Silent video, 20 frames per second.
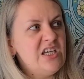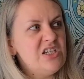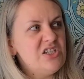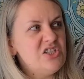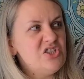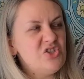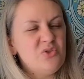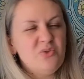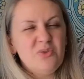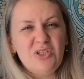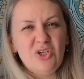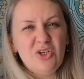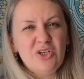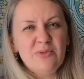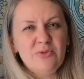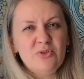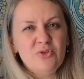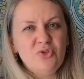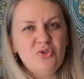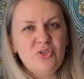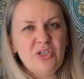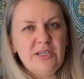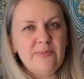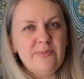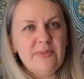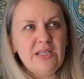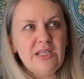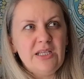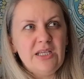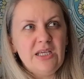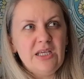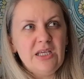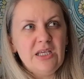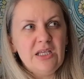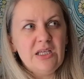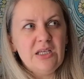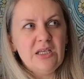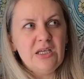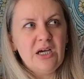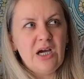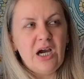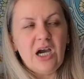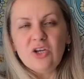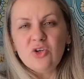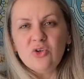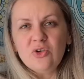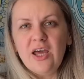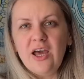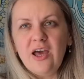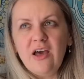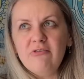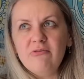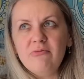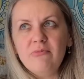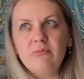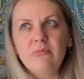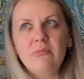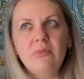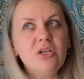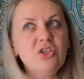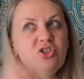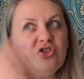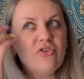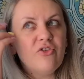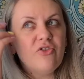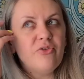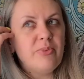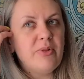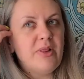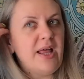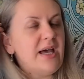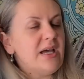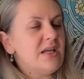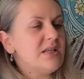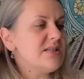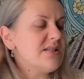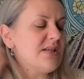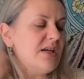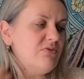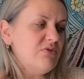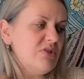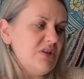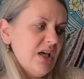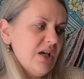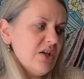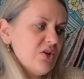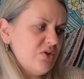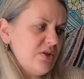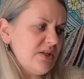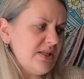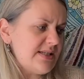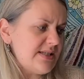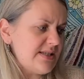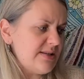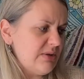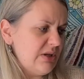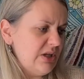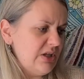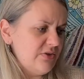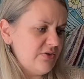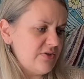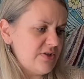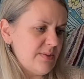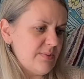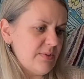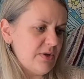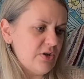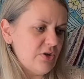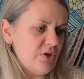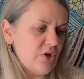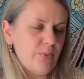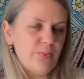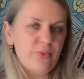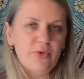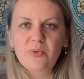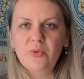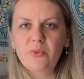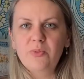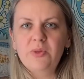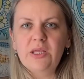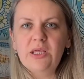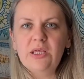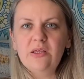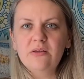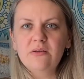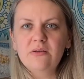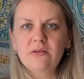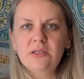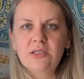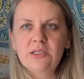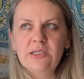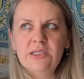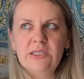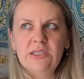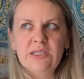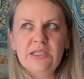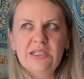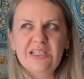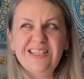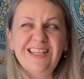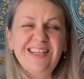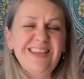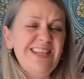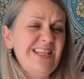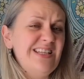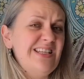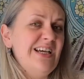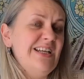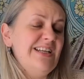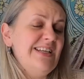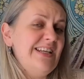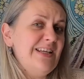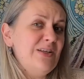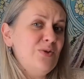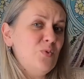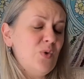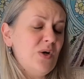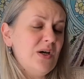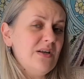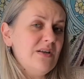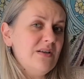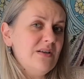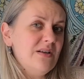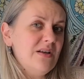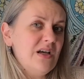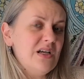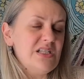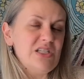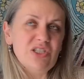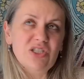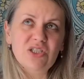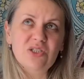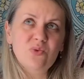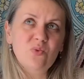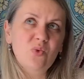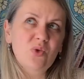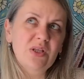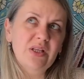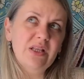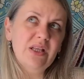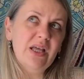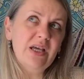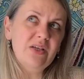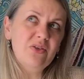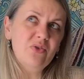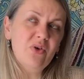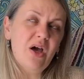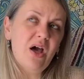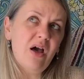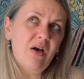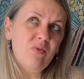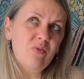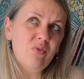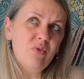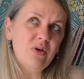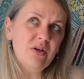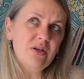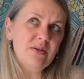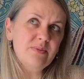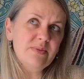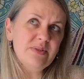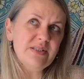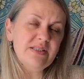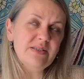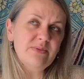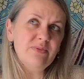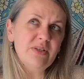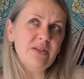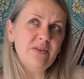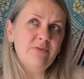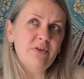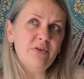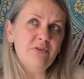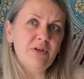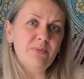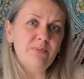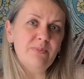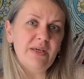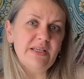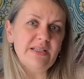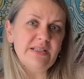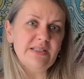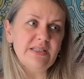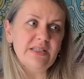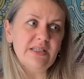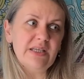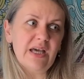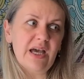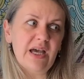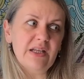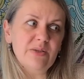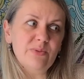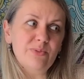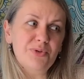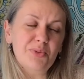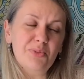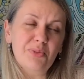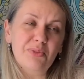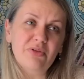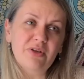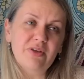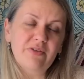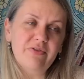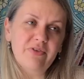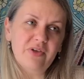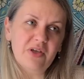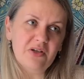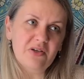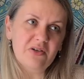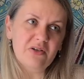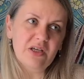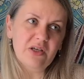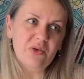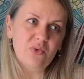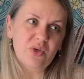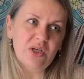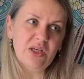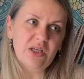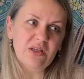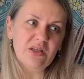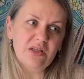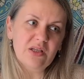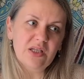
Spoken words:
Should we talk about dream knitting? I don't have much of plans. I would like to knit some kind of summer top, probably. Not that I need one, I just would like to have one, but something very basic and probably fingering weight.